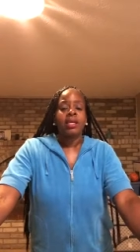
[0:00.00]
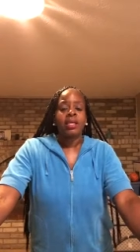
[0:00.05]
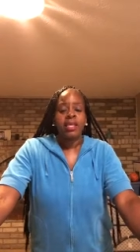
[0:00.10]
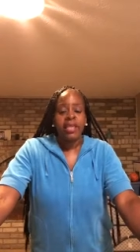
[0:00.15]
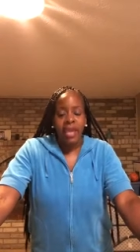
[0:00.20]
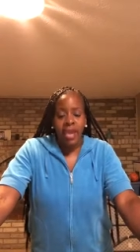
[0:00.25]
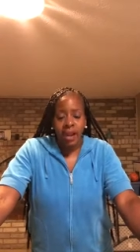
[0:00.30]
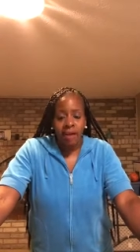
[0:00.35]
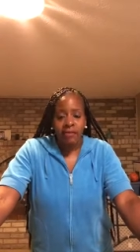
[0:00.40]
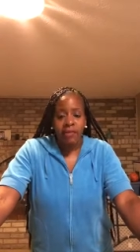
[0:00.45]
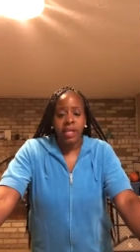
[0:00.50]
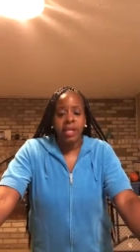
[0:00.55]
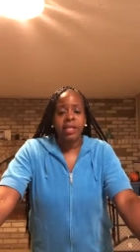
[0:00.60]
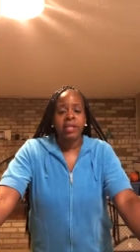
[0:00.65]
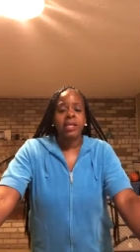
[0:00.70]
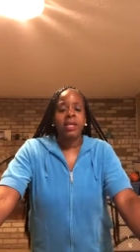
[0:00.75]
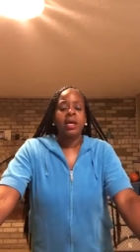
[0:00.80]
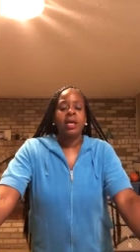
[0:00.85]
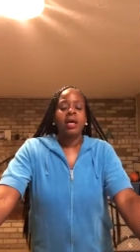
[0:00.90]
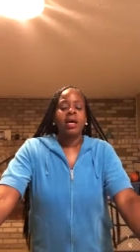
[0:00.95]

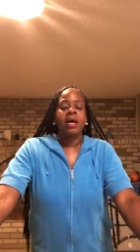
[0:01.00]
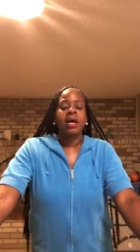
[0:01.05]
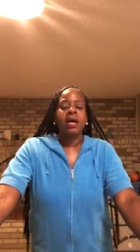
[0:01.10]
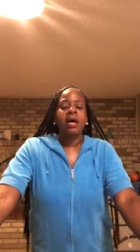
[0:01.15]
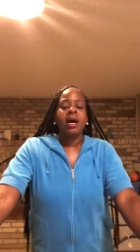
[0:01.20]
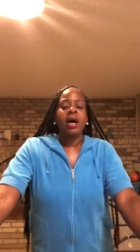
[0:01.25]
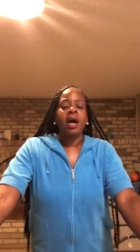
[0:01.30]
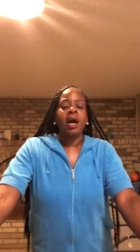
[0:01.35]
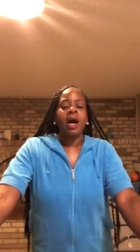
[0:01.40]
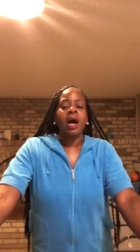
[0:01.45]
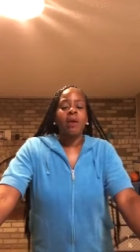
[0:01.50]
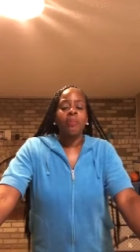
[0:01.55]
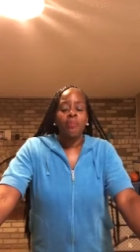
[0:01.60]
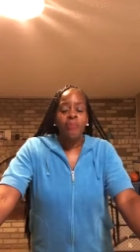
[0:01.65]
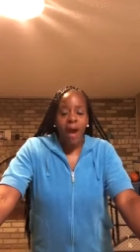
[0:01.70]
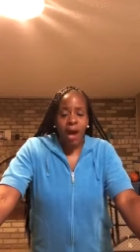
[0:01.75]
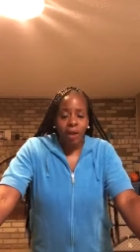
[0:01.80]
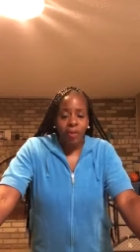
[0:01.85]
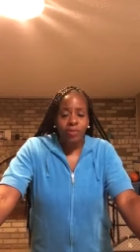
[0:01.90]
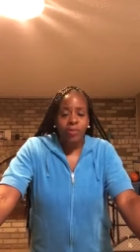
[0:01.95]
Caring
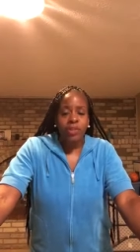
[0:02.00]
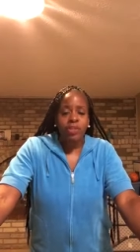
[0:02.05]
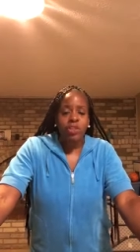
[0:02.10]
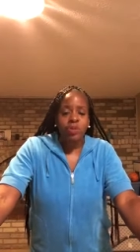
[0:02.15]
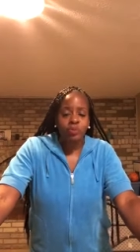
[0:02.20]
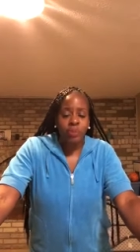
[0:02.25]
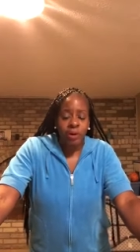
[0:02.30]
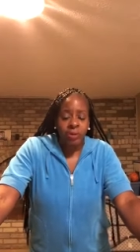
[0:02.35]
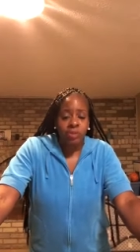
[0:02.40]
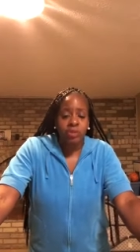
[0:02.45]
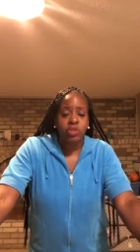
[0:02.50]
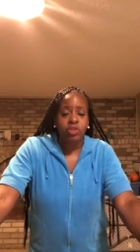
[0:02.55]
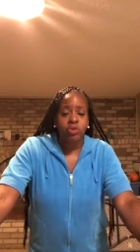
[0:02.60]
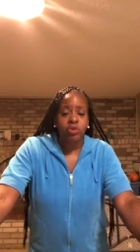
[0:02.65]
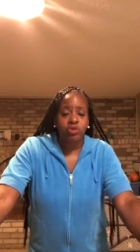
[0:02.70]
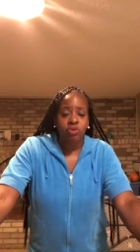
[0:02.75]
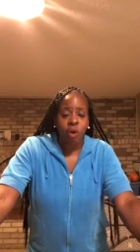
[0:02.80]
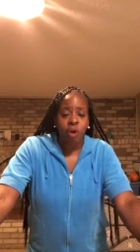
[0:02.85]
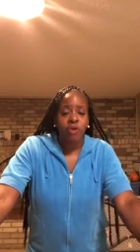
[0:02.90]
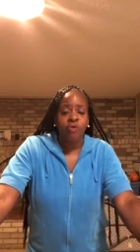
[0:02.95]
about the spiritual
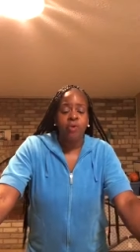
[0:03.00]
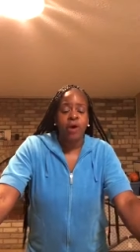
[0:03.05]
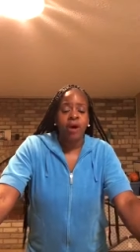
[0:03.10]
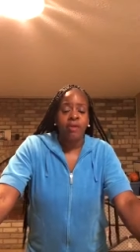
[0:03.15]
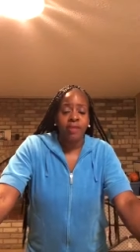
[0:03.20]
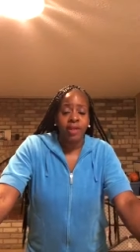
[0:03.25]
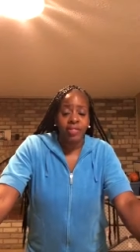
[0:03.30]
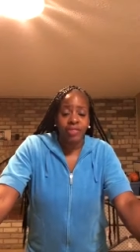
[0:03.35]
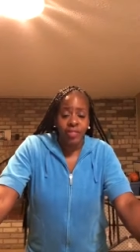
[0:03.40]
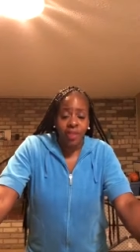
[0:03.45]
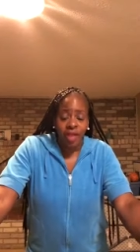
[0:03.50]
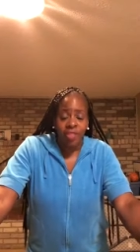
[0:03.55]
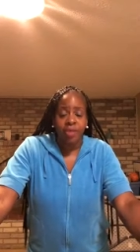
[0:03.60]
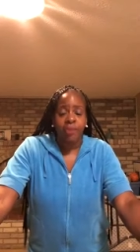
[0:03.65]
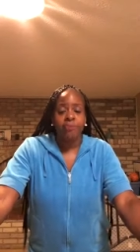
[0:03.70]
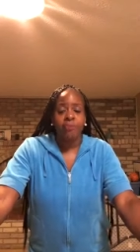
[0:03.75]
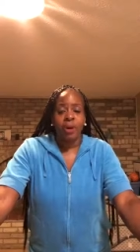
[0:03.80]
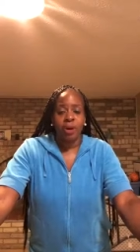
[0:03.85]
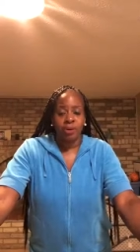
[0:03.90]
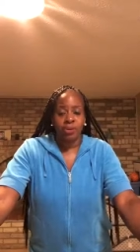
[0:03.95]
growth of
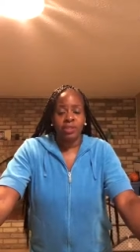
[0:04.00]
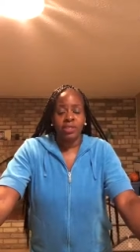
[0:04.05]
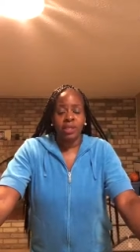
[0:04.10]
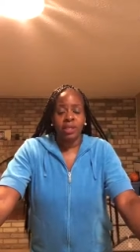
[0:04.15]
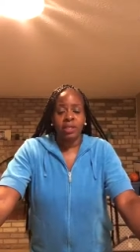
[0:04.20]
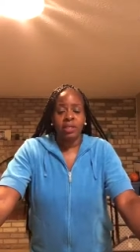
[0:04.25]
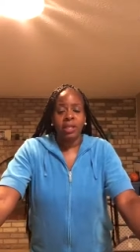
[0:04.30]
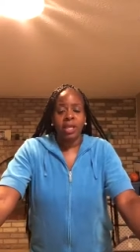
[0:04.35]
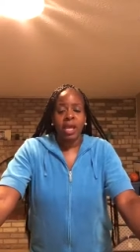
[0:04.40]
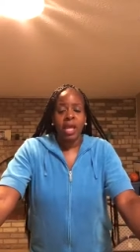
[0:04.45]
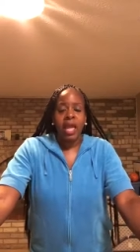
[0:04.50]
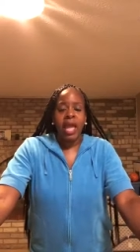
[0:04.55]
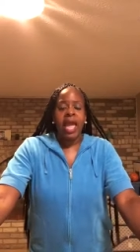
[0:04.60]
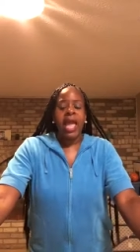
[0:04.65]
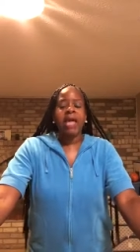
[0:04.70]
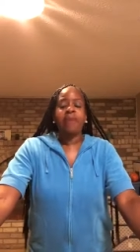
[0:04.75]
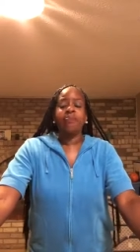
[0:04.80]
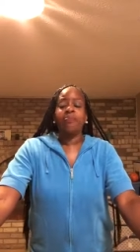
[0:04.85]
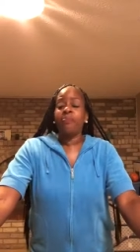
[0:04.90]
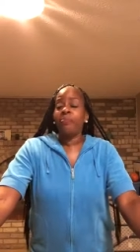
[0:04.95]
another person
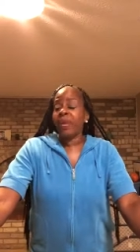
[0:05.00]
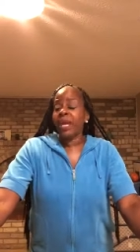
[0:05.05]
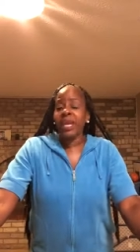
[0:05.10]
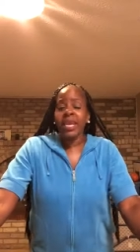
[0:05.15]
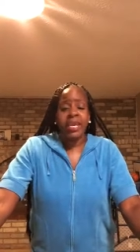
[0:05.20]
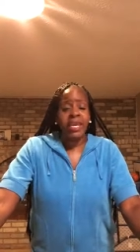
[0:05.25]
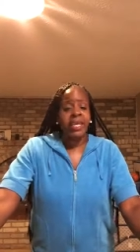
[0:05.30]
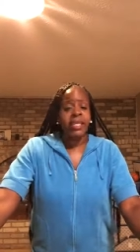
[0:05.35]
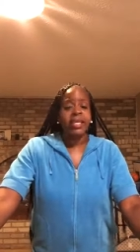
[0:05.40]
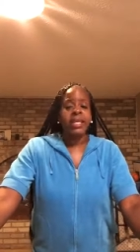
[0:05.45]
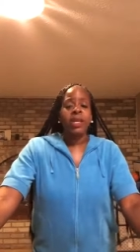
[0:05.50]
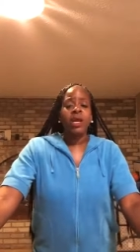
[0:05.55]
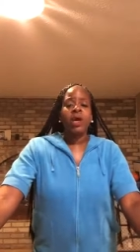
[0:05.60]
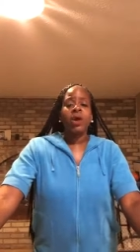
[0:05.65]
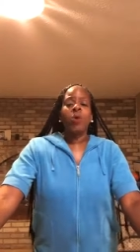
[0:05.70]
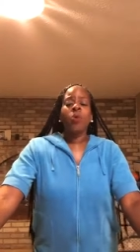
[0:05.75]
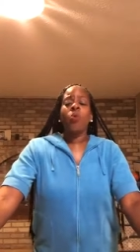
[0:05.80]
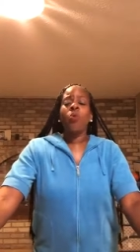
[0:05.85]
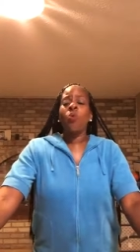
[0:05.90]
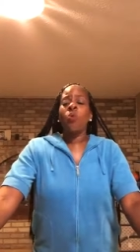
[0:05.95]
and being
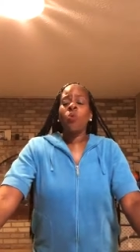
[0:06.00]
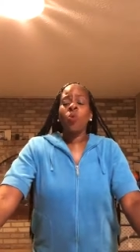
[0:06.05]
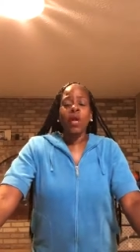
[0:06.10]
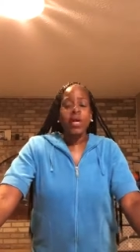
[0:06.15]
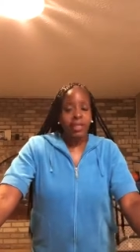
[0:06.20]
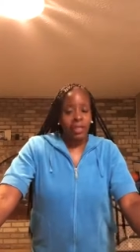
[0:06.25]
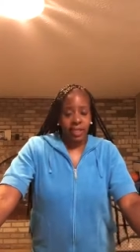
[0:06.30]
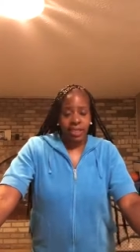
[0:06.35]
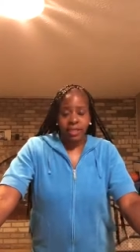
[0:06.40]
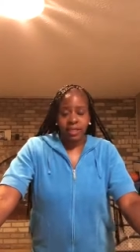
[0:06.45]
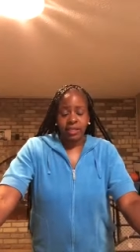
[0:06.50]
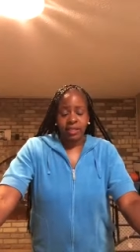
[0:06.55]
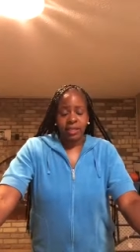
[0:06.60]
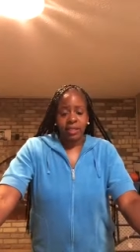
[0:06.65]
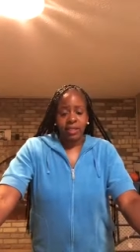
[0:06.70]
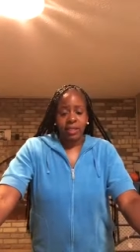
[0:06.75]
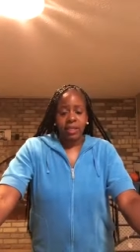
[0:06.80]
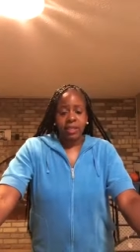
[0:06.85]
willing